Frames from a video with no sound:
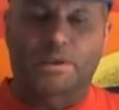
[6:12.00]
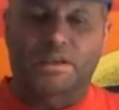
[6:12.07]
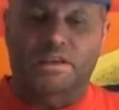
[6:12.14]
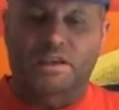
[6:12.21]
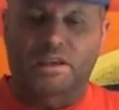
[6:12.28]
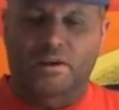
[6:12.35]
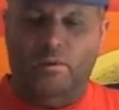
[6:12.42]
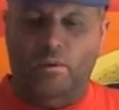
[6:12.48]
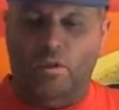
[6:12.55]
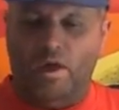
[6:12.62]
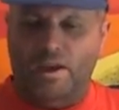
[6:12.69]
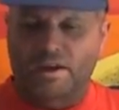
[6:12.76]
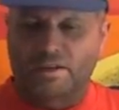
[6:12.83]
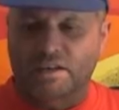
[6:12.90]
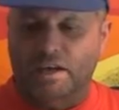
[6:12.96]
but you know, a
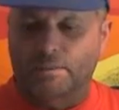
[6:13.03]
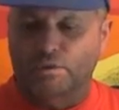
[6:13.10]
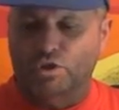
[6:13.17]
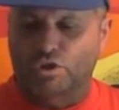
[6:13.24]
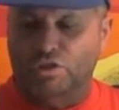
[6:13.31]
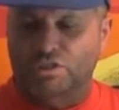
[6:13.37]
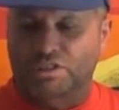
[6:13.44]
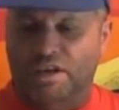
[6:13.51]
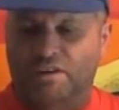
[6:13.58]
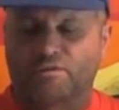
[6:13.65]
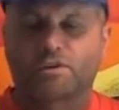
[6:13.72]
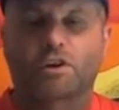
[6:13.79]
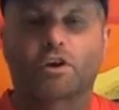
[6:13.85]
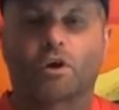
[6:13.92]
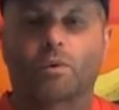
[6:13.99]
lot of times you just
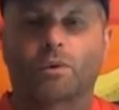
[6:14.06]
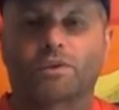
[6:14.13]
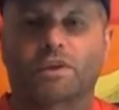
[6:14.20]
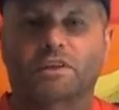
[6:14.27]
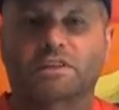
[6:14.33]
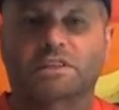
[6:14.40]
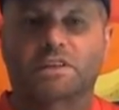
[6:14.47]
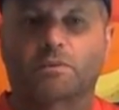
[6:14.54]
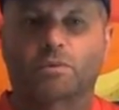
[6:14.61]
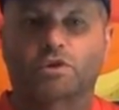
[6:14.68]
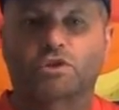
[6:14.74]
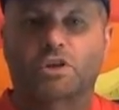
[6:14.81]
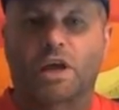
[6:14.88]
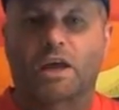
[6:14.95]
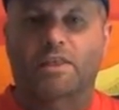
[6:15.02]
have to go with it and see
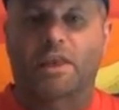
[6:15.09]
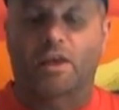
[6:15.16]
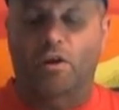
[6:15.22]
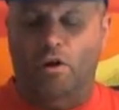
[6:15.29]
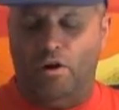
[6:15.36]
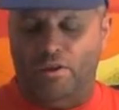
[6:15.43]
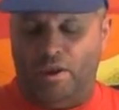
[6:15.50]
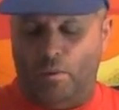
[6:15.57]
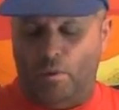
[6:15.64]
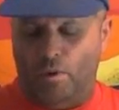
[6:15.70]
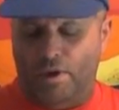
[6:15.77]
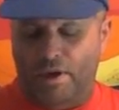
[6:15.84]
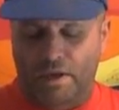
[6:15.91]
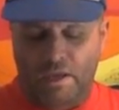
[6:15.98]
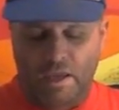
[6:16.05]
which guy they are. They were
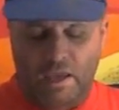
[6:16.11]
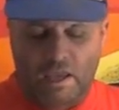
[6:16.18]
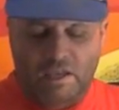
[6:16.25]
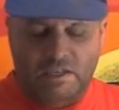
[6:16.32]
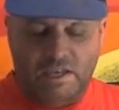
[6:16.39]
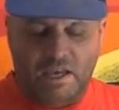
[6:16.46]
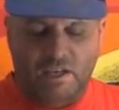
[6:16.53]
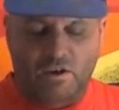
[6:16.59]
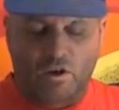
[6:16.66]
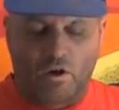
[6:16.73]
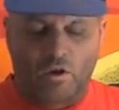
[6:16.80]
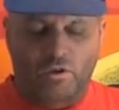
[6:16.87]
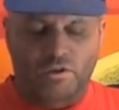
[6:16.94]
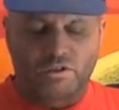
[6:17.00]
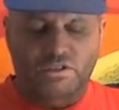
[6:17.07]
only
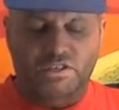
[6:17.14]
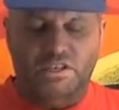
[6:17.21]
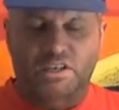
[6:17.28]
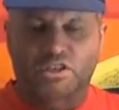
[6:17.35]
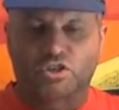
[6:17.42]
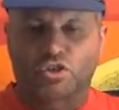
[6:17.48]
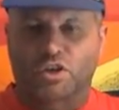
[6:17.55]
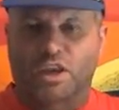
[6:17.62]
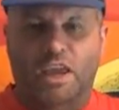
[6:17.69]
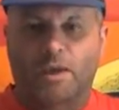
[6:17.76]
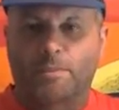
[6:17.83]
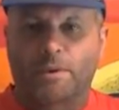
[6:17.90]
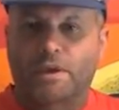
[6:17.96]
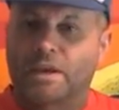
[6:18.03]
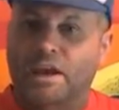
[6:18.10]
$10 each. You
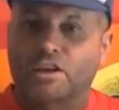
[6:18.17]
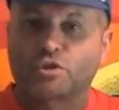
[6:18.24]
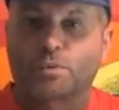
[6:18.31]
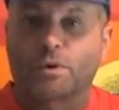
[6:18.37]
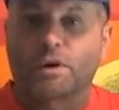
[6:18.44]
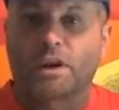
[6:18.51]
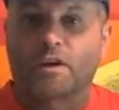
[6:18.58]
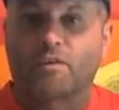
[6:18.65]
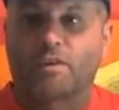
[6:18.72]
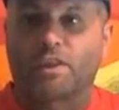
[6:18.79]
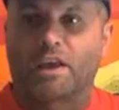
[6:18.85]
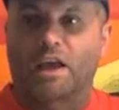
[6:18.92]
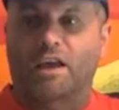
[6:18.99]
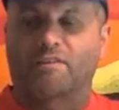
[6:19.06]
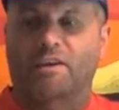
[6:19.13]
can't be an expert in
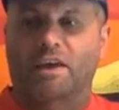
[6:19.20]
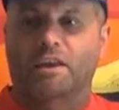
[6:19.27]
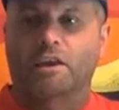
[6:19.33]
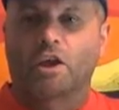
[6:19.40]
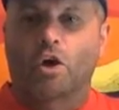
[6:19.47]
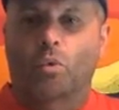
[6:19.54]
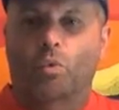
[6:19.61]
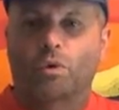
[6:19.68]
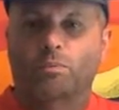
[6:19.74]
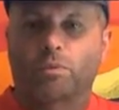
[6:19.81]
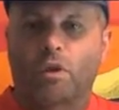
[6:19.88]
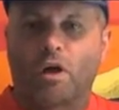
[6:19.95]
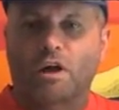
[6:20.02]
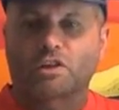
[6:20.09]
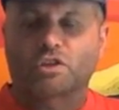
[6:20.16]
everything. I've had
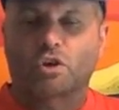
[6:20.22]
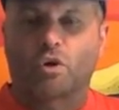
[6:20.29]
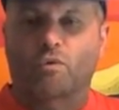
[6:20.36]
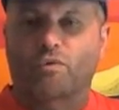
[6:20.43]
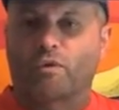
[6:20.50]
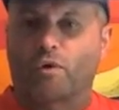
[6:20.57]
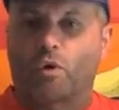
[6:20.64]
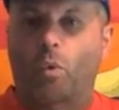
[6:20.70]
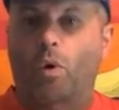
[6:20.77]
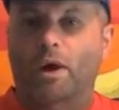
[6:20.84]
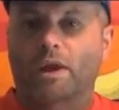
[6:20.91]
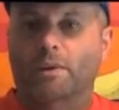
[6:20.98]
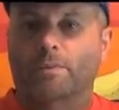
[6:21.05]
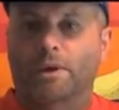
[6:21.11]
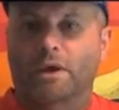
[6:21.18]
woodblocks go for
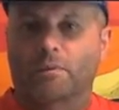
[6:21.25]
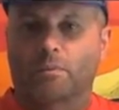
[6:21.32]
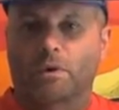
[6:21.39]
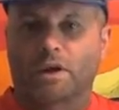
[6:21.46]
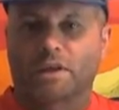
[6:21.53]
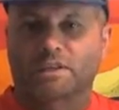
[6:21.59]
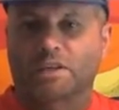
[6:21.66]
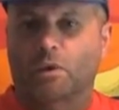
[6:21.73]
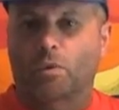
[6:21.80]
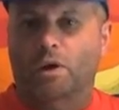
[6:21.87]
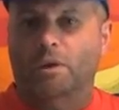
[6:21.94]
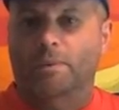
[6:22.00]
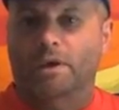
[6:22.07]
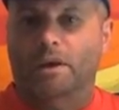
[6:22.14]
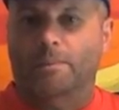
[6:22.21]
quite a bit. When I say
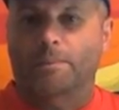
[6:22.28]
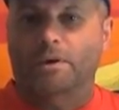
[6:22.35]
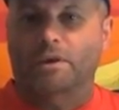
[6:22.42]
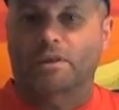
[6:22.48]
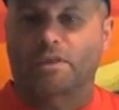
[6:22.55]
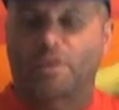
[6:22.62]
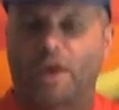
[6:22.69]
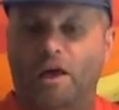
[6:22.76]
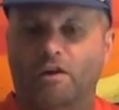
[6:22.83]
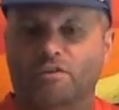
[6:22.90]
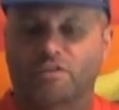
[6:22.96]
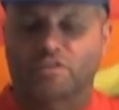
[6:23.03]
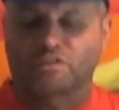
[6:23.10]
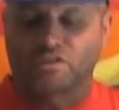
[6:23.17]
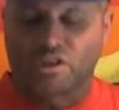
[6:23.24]
quite a bit, up into the
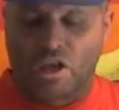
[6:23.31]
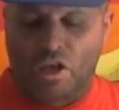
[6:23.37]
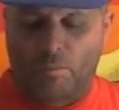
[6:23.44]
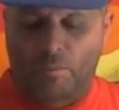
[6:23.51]
thousands.